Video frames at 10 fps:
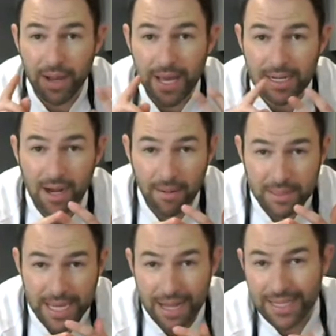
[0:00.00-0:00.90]
bread, Cobb
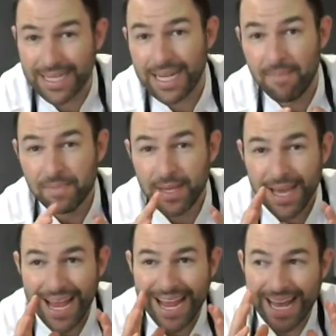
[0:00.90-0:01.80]
salad.
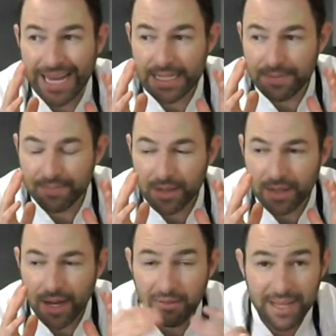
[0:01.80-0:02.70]
And
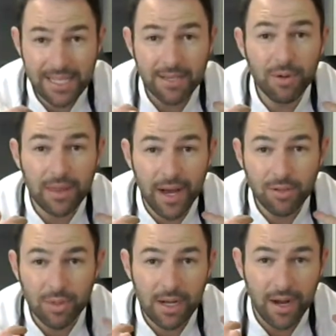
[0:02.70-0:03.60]
a lesson with
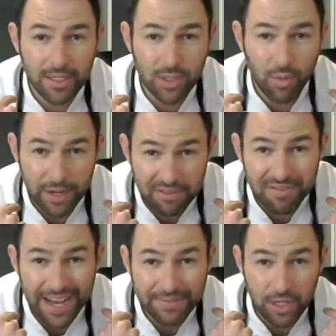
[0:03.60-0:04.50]
us would cost
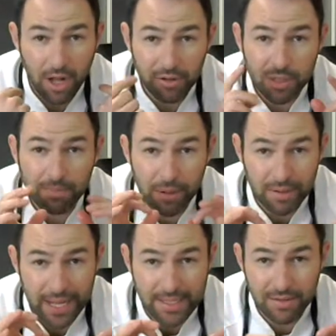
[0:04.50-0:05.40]
$25 per
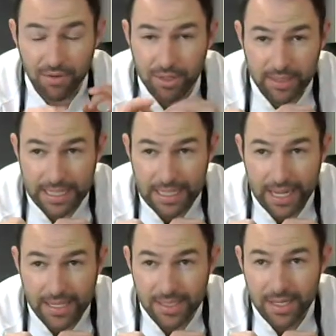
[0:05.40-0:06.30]
lesson for a cooking
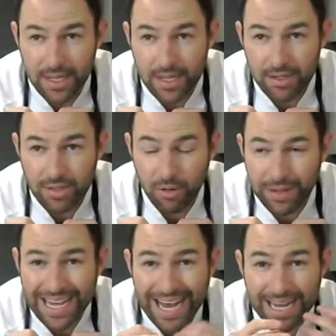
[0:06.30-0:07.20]
class. So
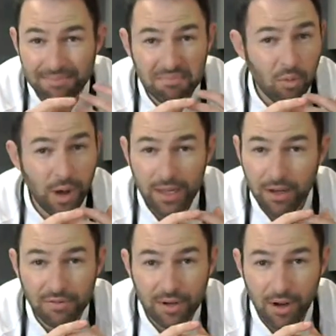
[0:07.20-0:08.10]
we got well
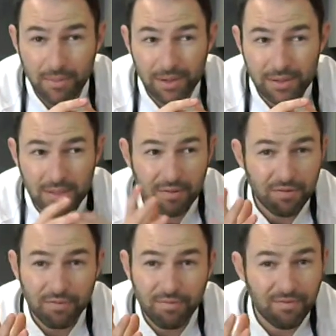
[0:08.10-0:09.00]
over almost
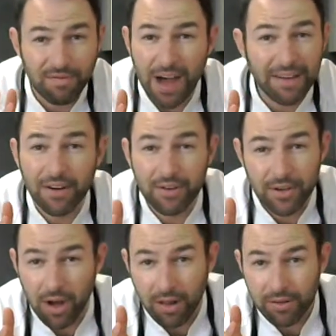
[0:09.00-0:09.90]

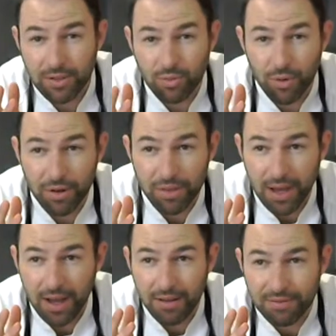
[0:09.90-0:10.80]
$500 worth
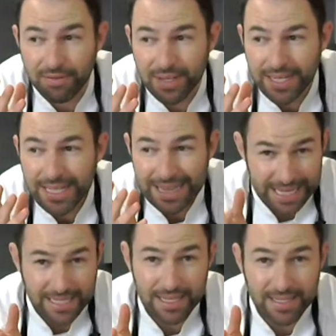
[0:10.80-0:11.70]
of
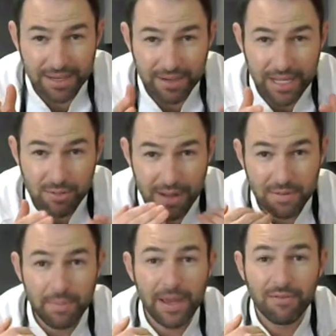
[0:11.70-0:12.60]
lessons that your kids would have
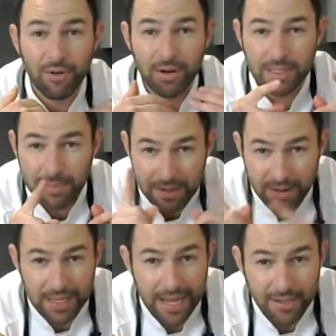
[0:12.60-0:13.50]
to pay for to be in our
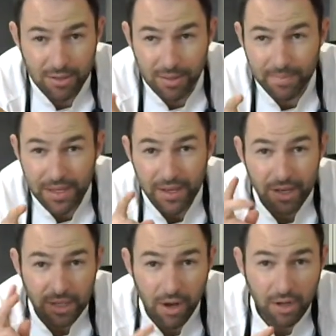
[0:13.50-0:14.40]
classroom.
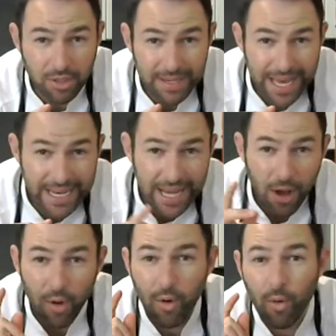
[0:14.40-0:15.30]
You also get